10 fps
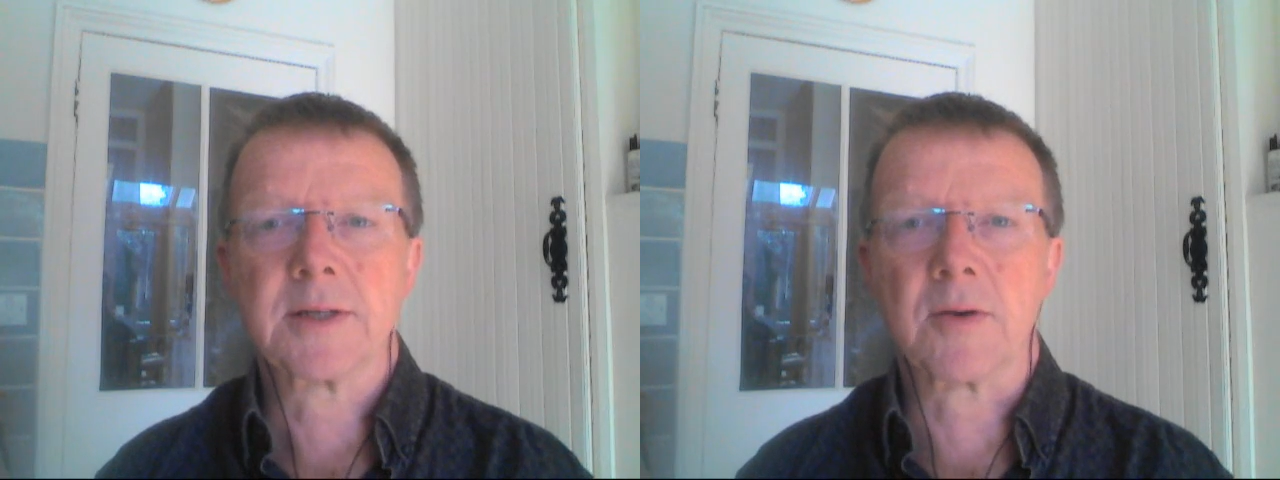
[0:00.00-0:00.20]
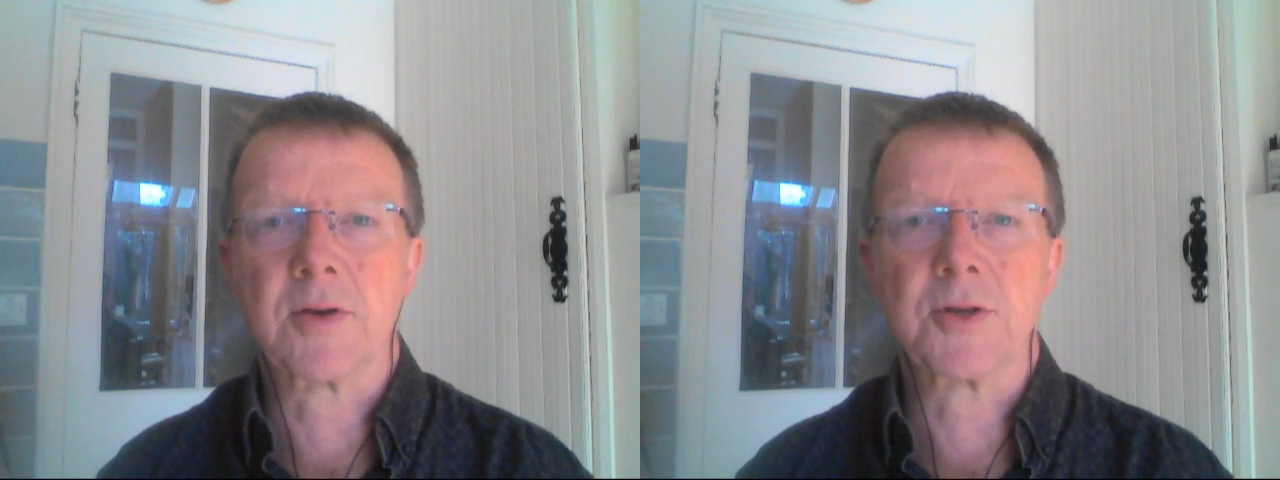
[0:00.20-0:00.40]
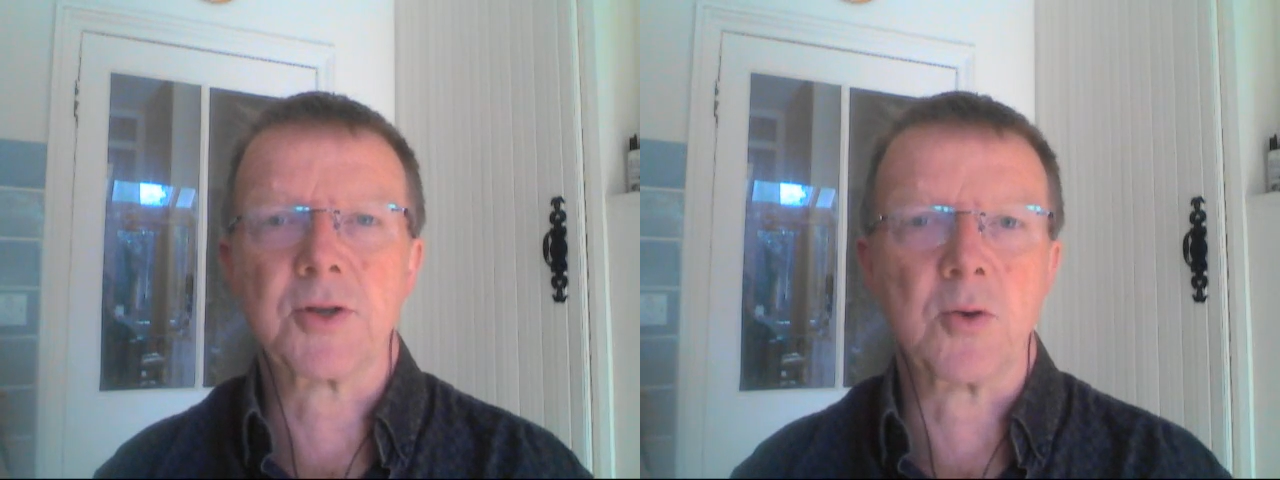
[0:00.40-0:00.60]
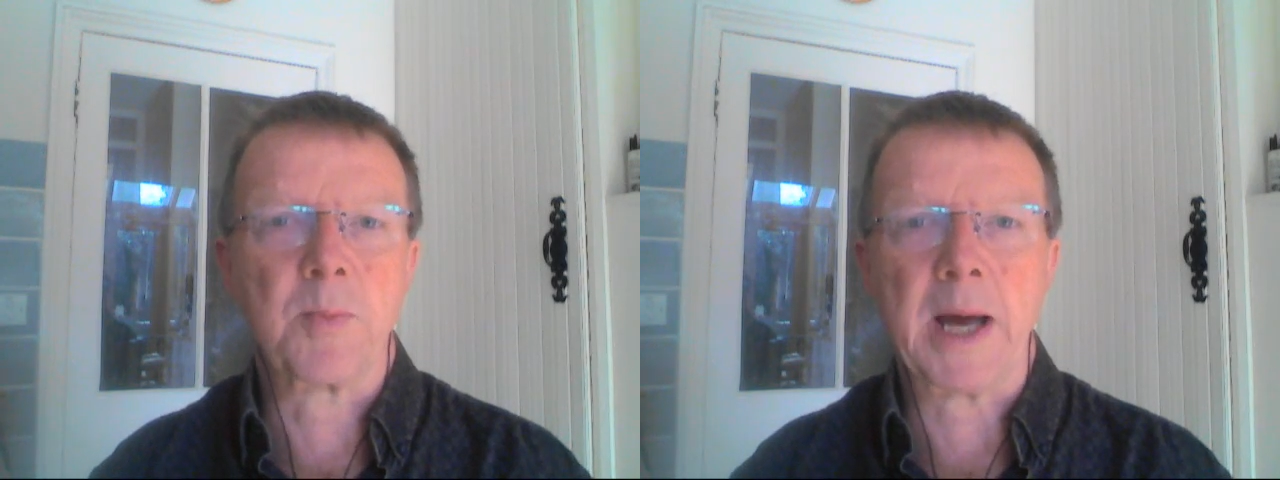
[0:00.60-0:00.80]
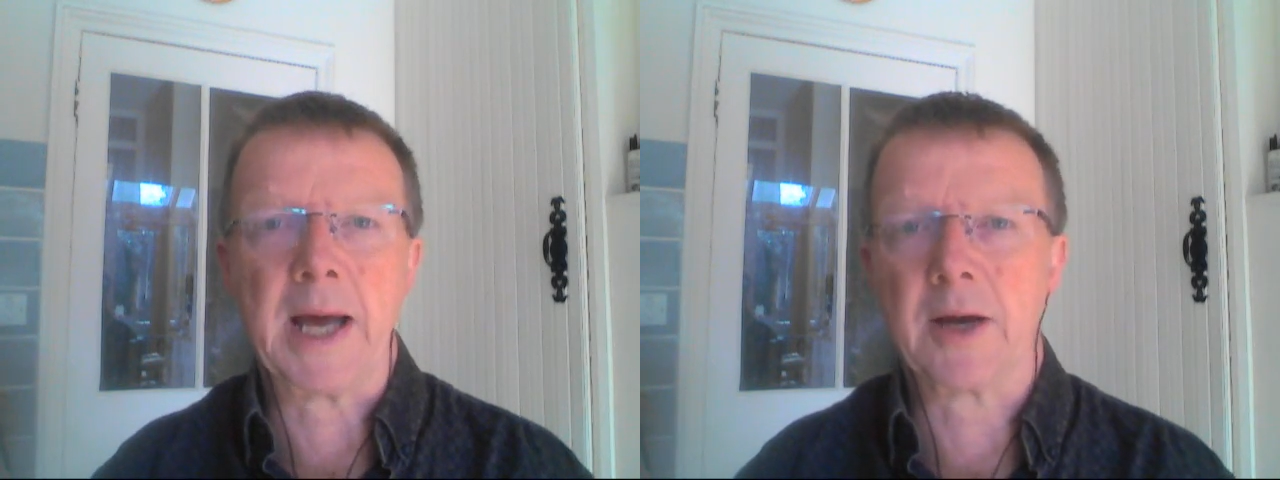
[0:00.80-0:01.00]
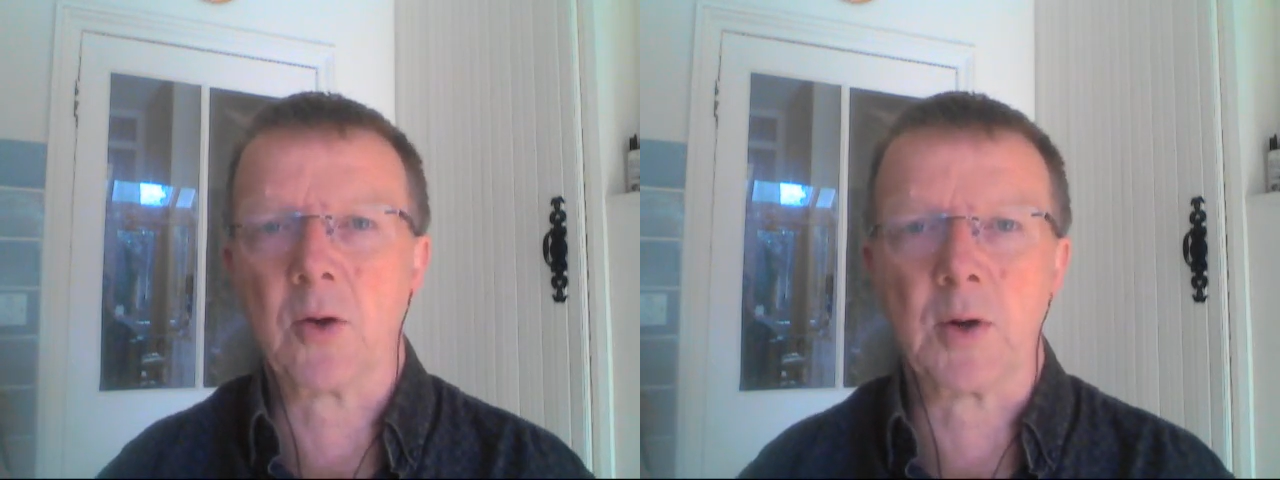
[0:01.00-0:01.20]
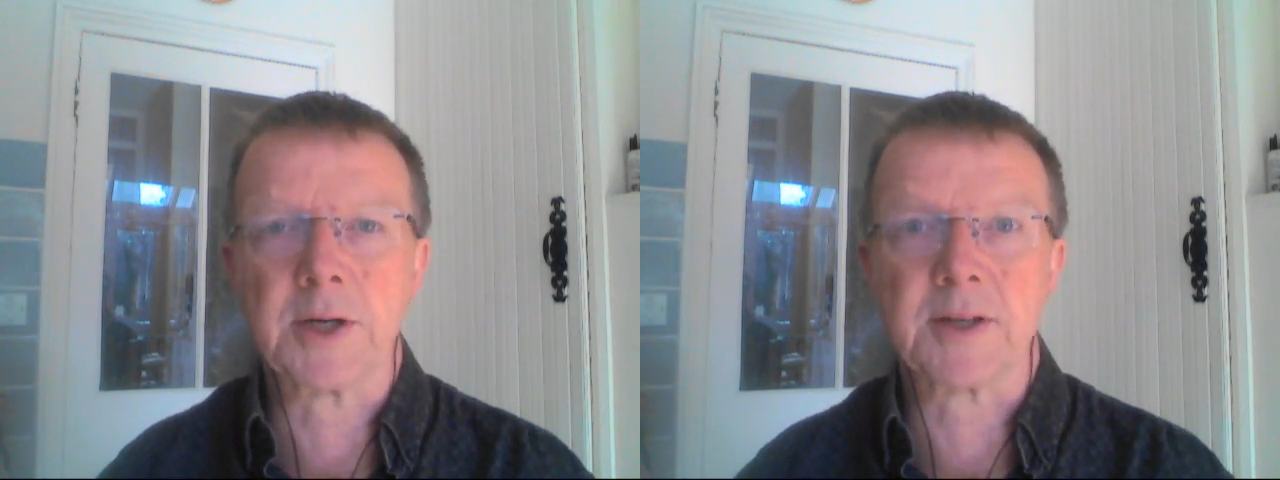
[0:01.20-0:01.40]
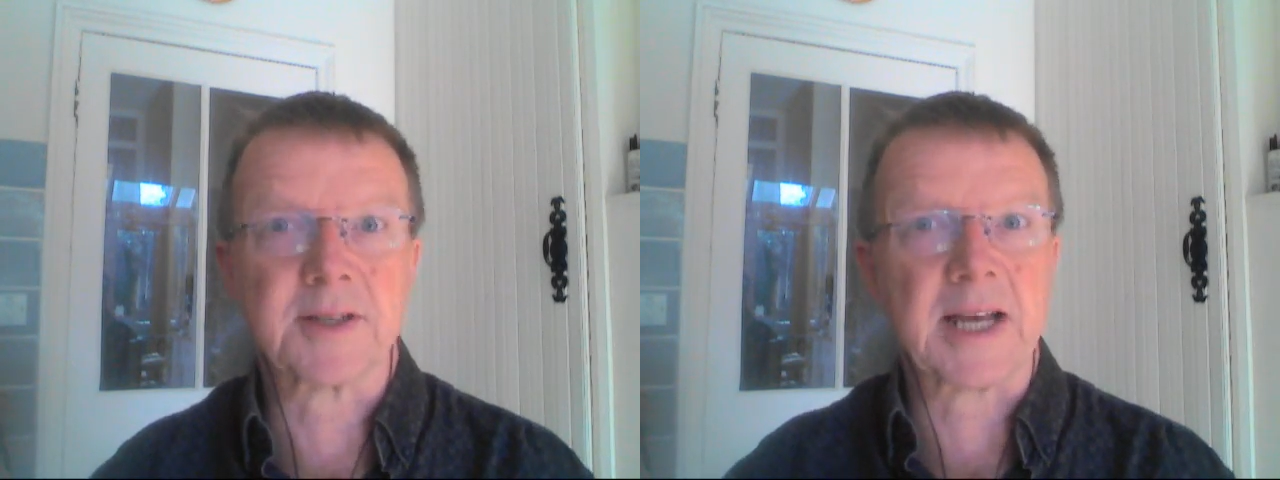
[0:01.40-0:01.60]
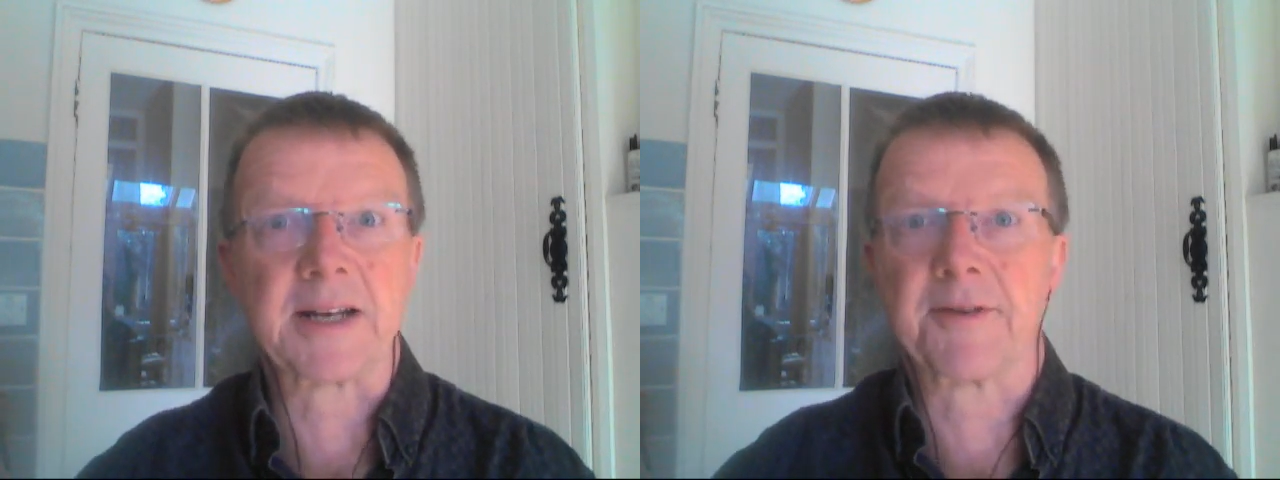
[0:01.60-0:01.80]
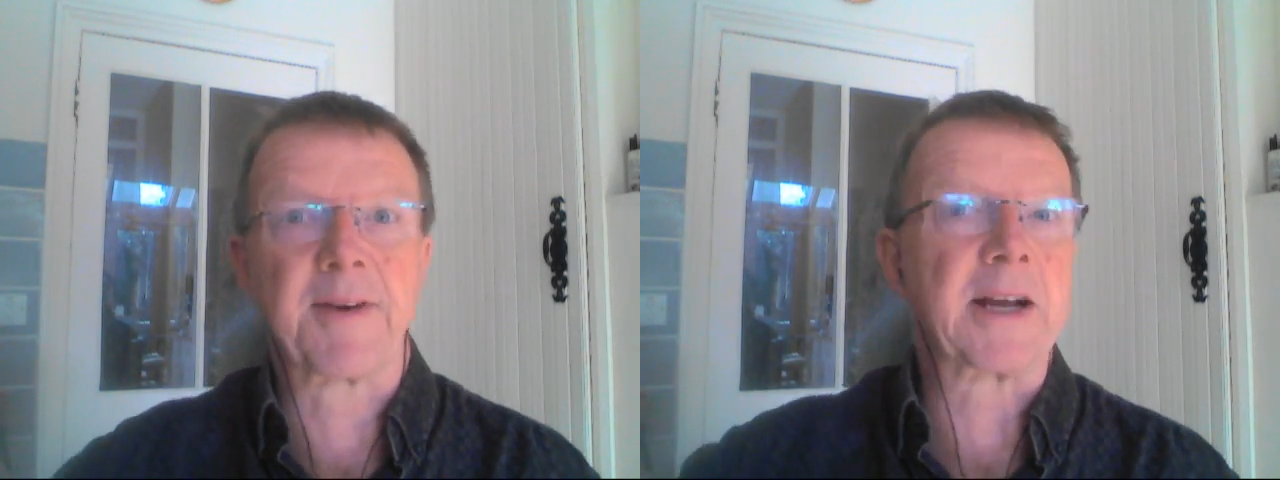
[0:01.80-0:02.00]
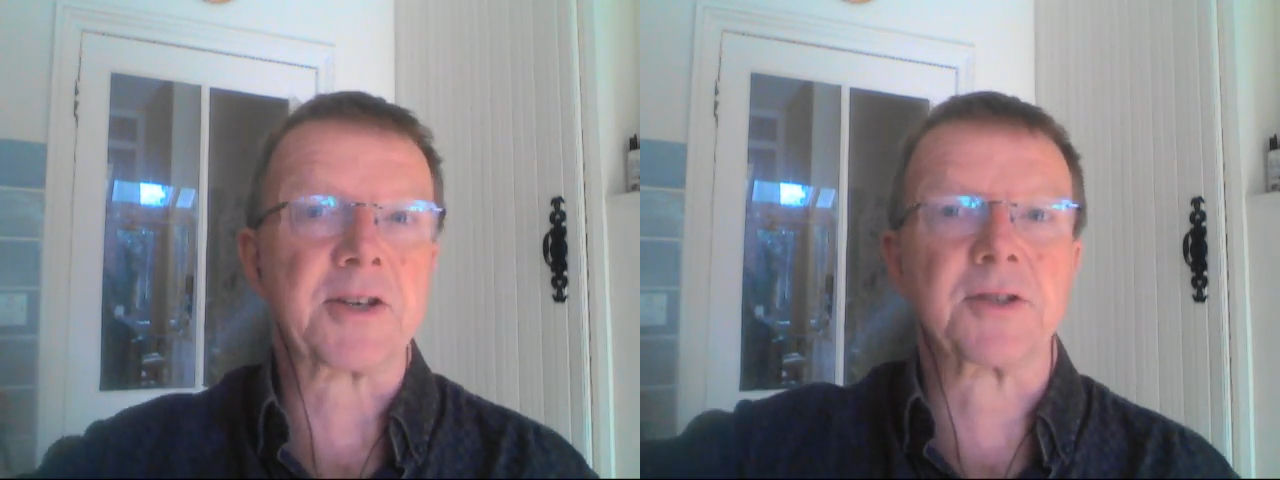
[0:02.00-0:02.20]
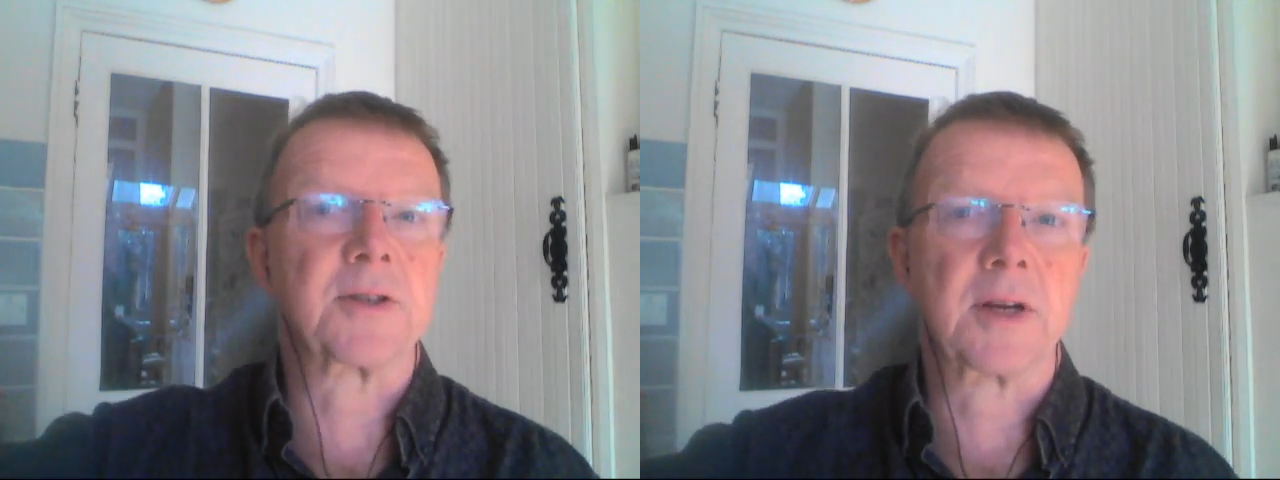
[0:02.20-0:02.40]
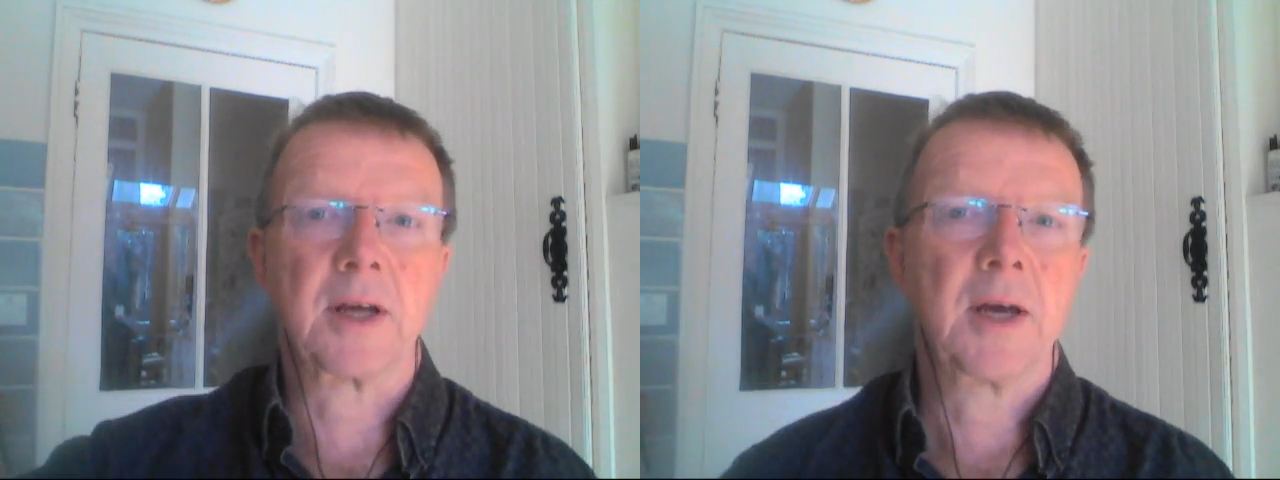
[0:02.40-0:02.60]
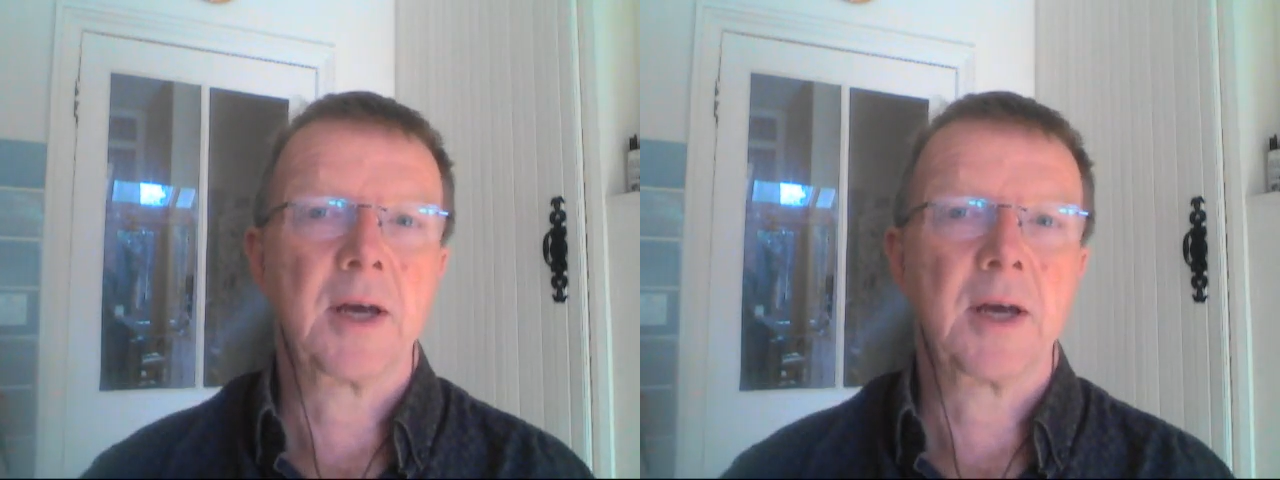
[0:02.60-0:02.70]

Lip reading: So could you pay according to the satisfaction